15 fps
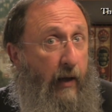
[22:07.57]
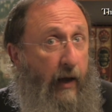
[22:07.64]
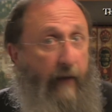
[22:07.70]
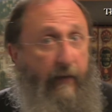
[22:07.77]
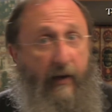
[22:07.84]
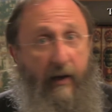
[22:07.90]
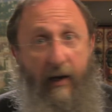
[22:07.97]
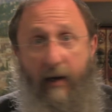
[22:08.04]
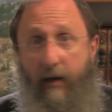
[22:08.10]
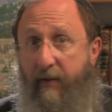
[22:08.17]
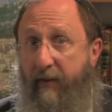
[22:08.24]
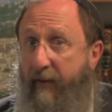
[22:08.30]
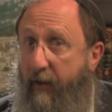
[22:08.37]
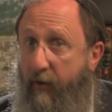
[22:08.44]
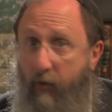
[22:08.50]
and the challah
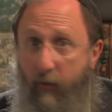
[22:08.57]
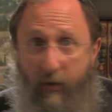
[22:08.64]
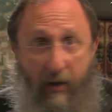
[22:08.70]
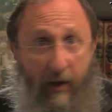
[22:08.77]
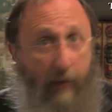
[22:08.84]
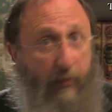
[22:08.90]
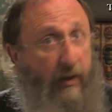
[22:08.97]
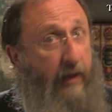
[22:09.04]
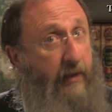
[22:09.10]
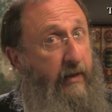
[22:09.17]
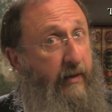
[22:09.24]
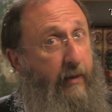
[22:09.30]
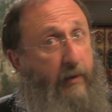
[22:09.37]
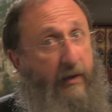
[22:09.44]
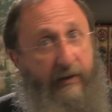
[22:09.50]
that they knew would not apply
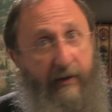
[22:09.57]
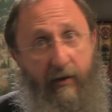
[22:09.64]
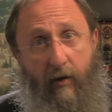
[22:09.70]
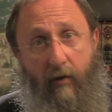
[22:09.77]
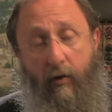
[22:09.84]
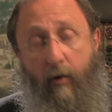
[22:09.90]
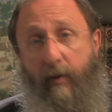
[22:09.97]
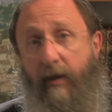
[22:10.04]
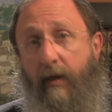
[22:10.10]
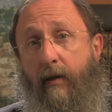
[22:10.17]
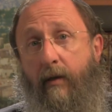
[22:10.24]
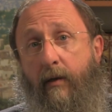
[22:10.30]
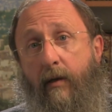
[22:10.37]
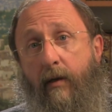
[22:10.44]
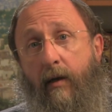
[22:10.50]
to them because they're not going
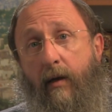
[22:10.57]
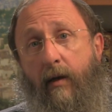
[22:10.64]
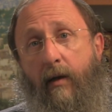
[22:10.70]
in,